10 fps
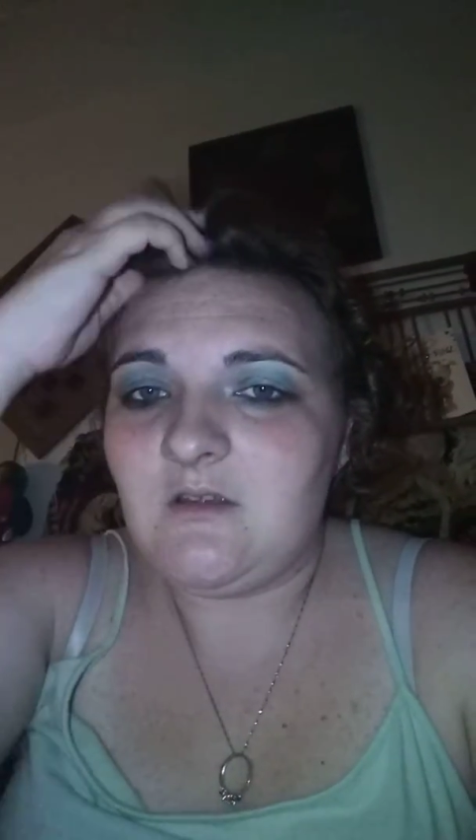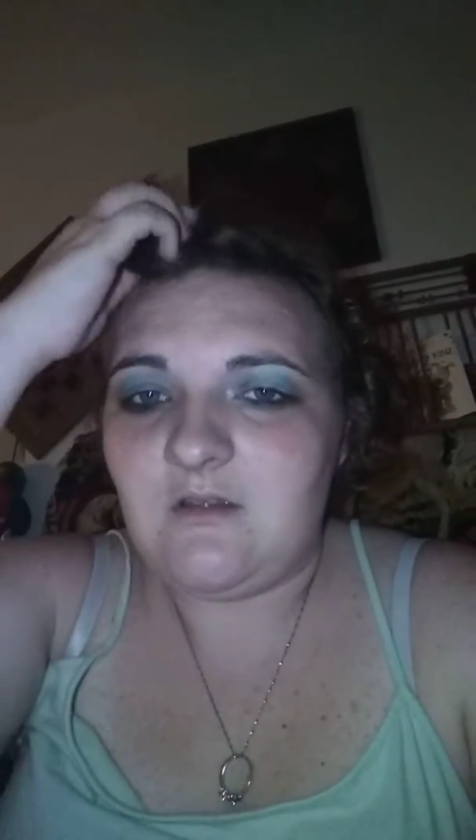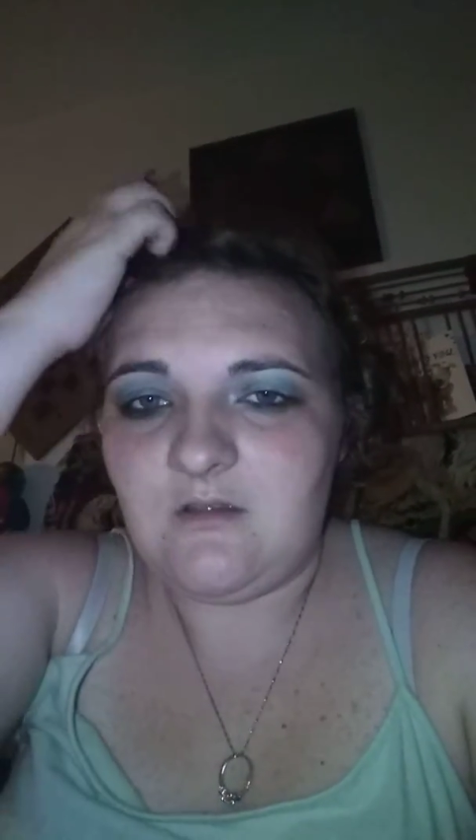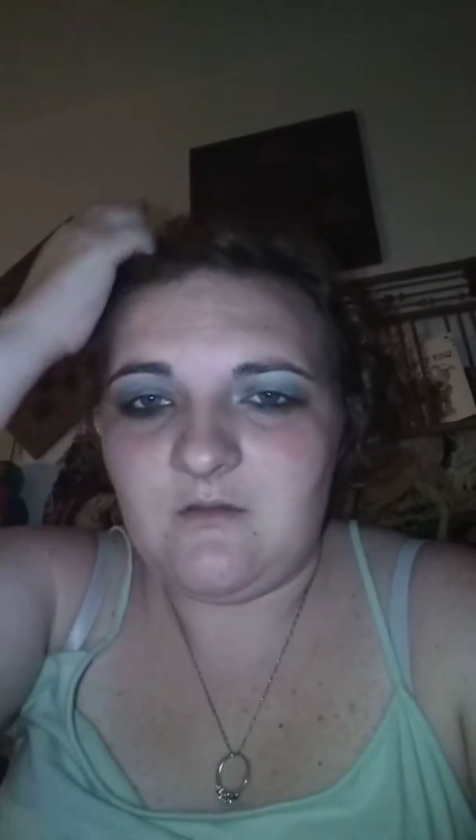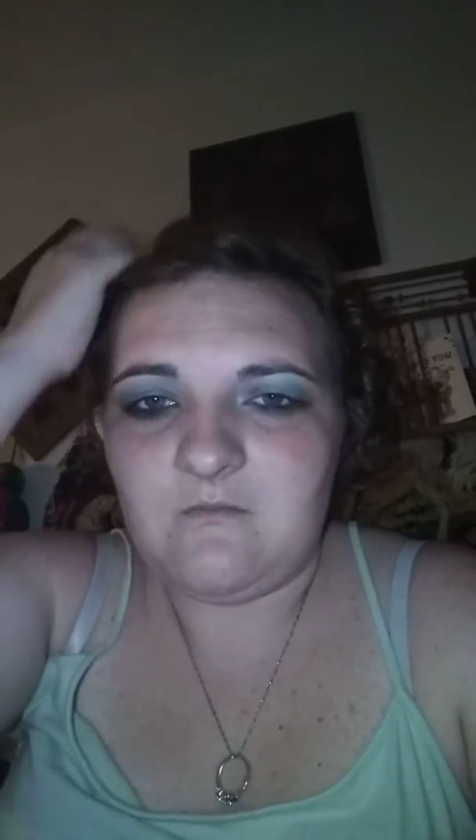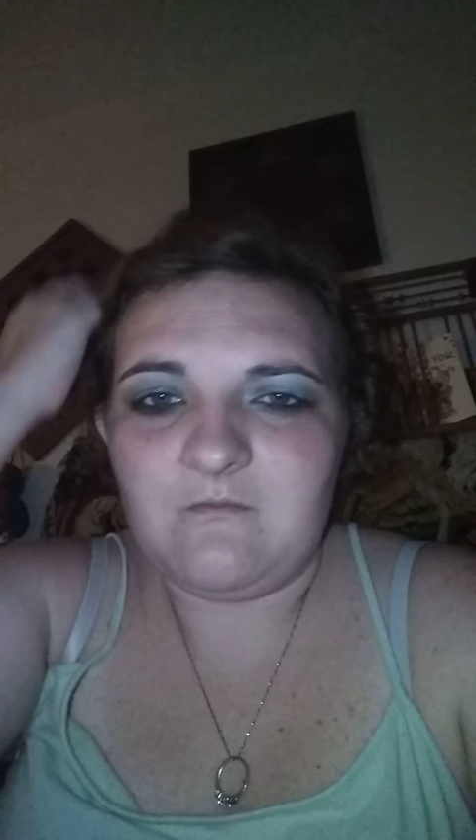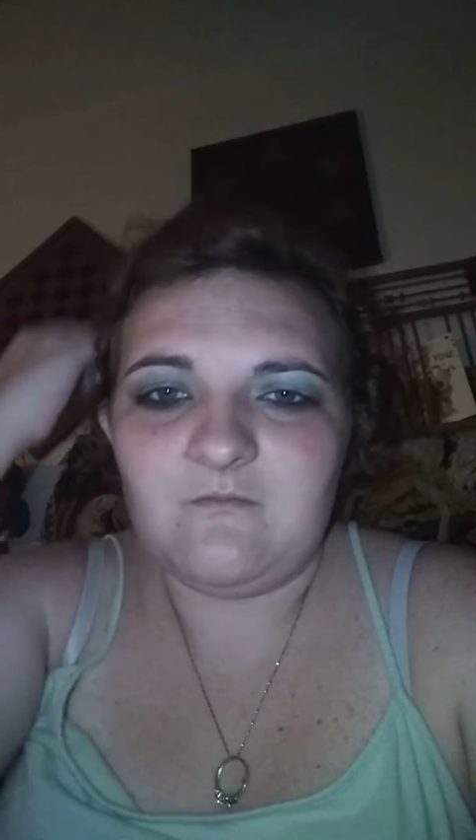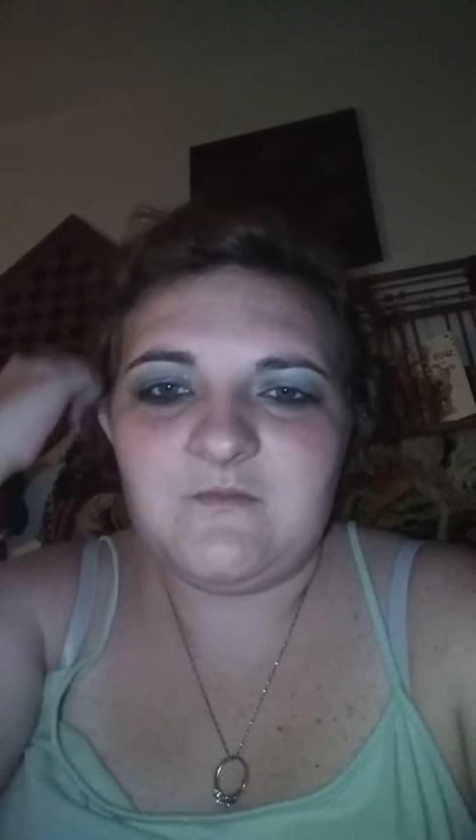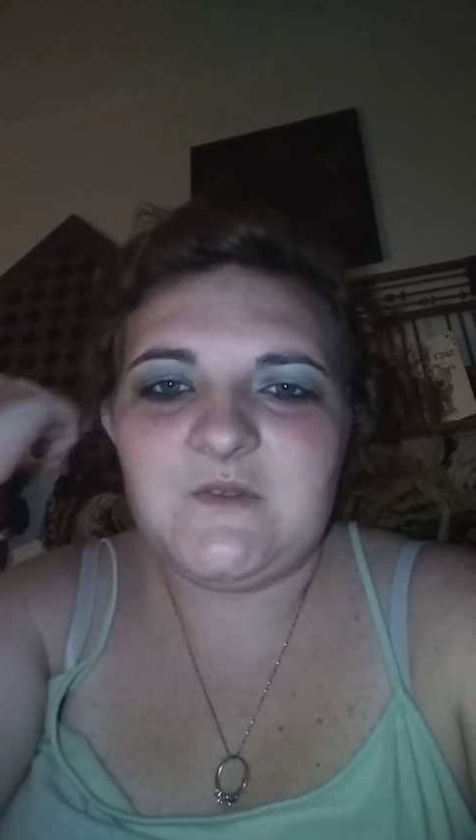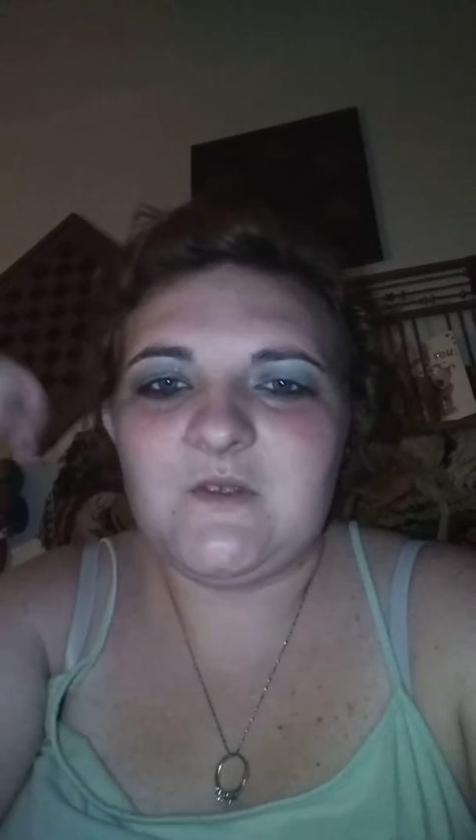
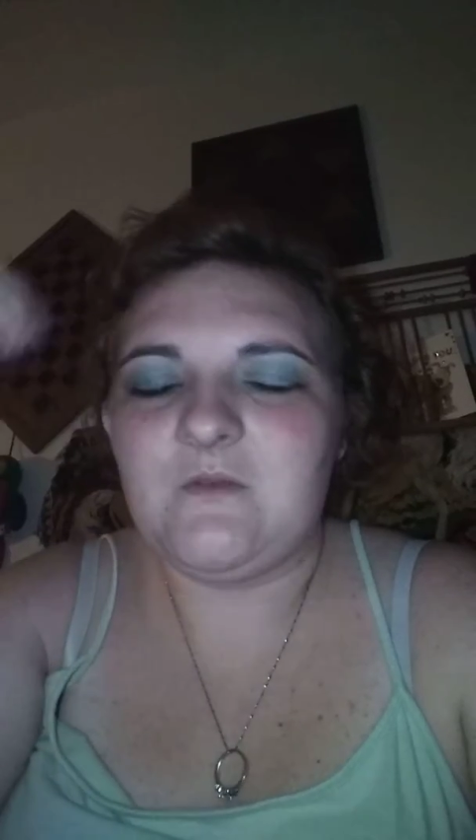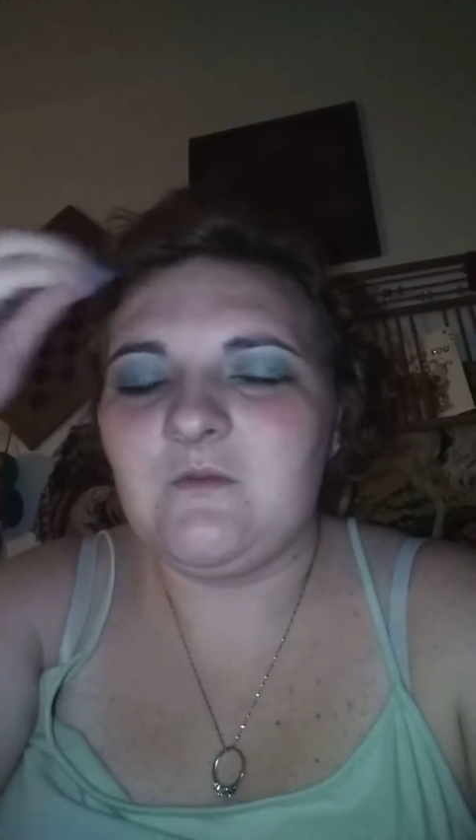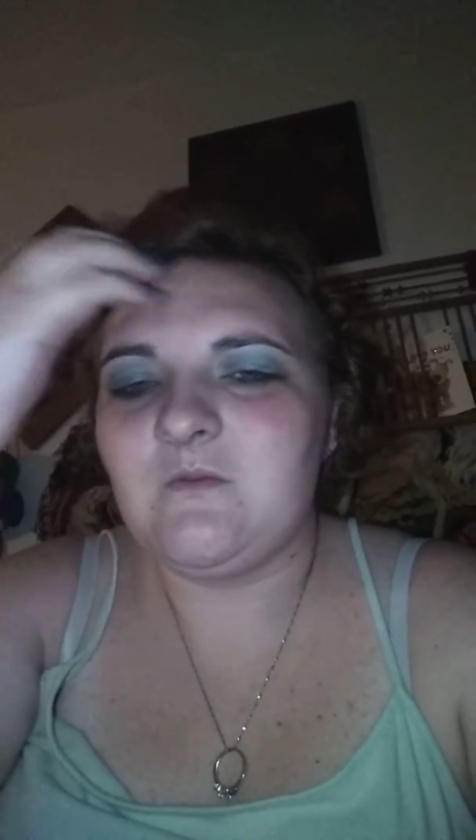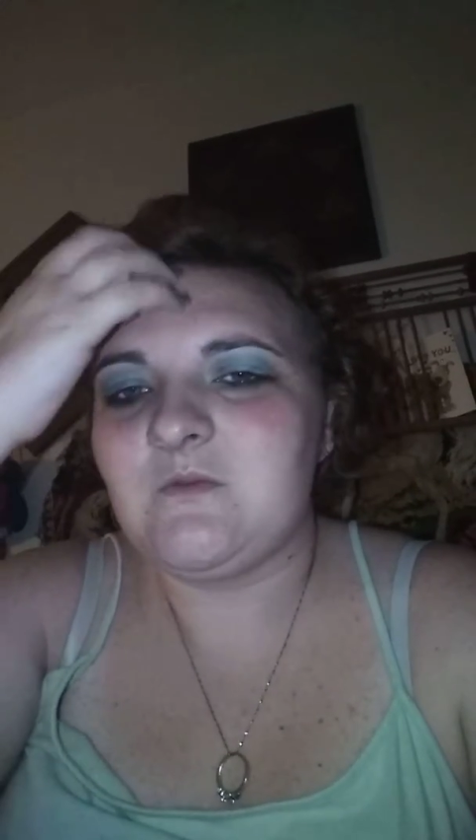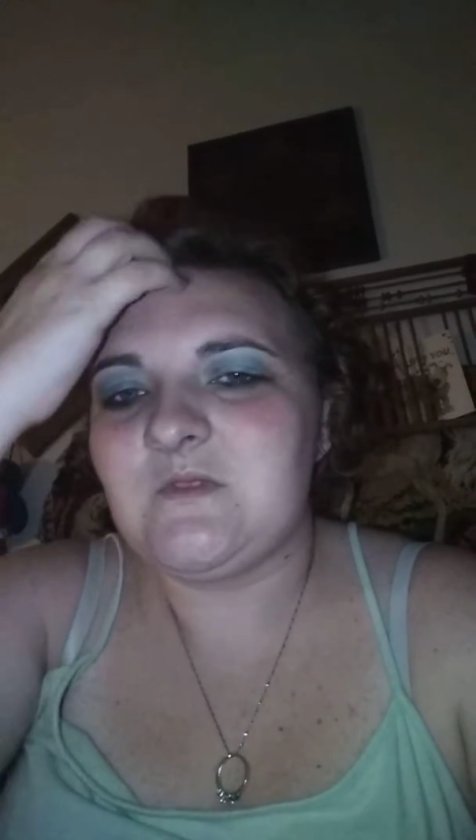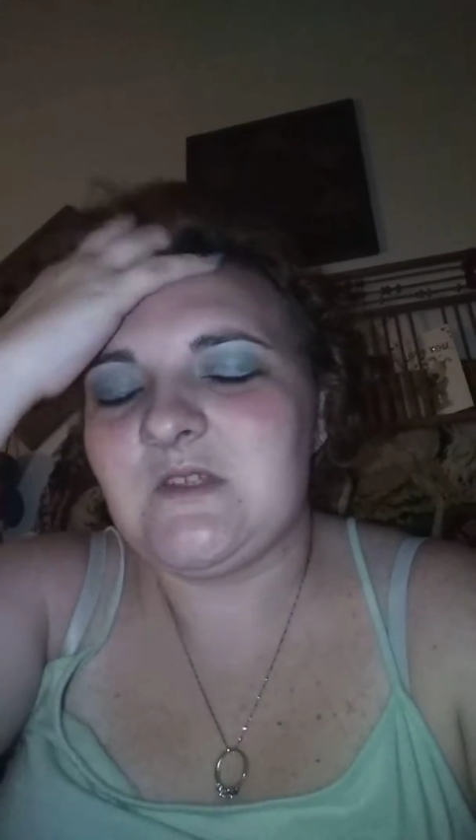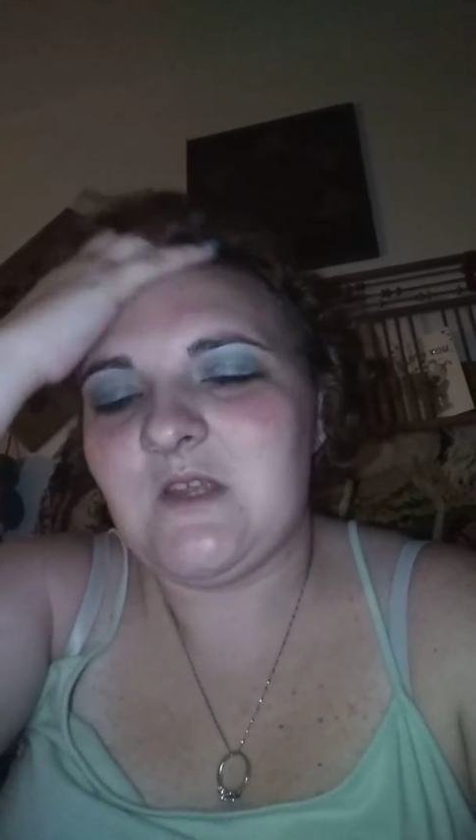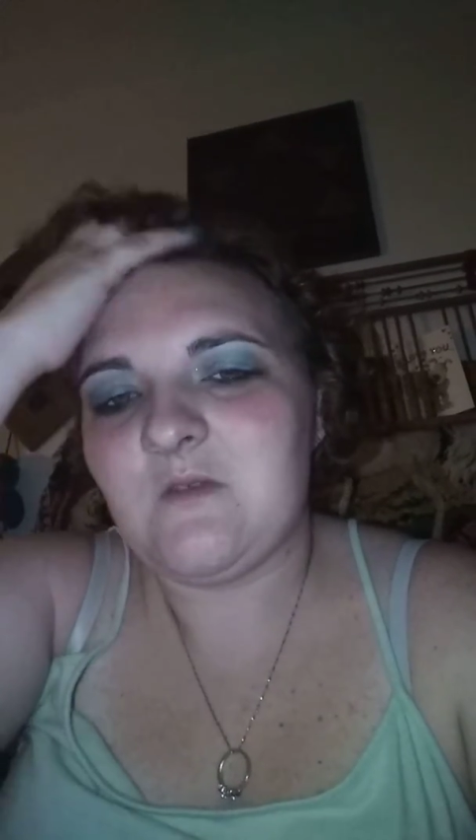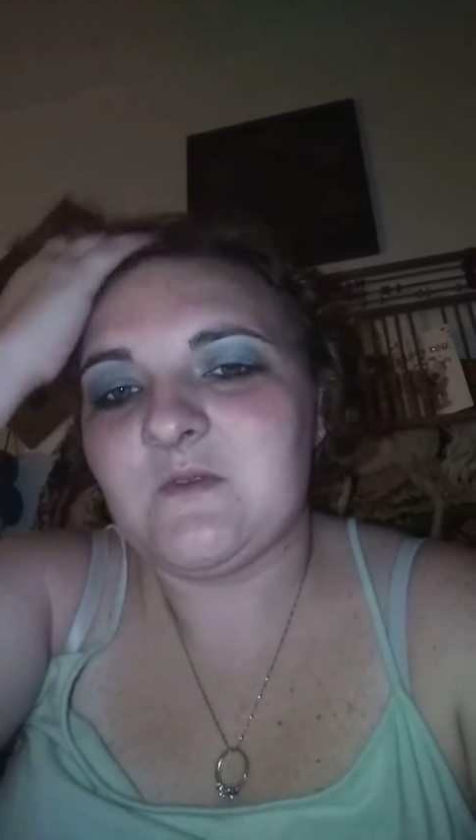Um, so today